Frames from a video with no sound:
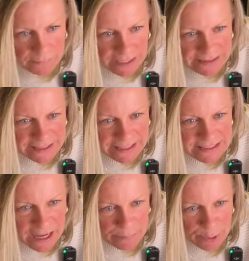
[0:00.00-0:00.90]
I think it's
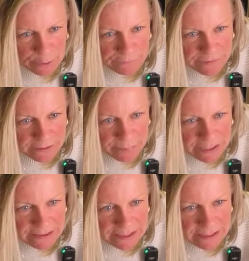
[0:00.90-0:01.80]
not perfect, but
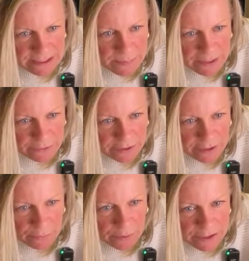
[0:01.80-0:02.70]
I think it's better than
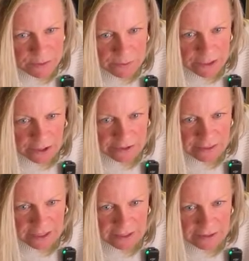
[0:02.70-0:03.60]
it was. What do y'all
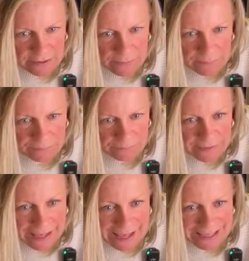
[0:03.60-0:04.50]
think?
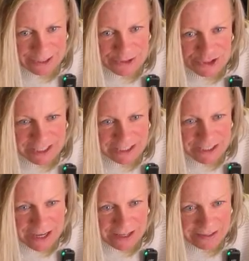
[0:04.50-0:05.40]
Hey,
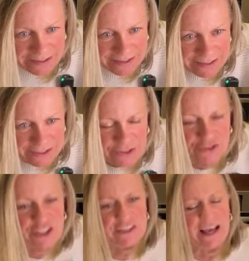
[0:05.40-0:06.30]
Eugenia.
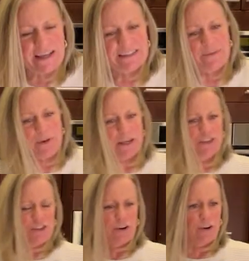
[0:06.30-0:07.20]
Eugenia, how's the
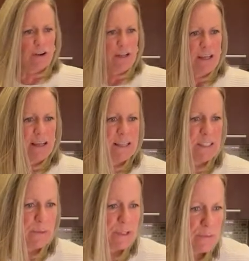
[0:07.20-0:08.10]
picture? Because
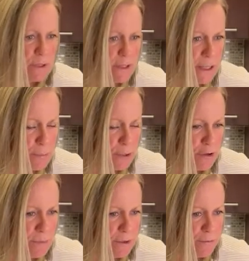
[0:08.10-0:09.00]
it was really
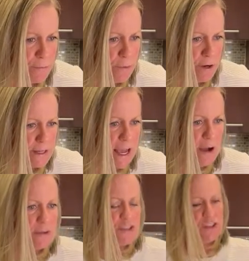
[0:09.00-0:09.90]
blurry before, and now
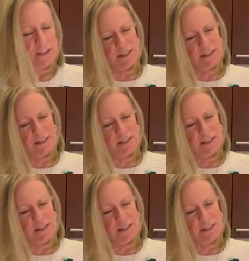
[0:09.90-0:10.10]
it's just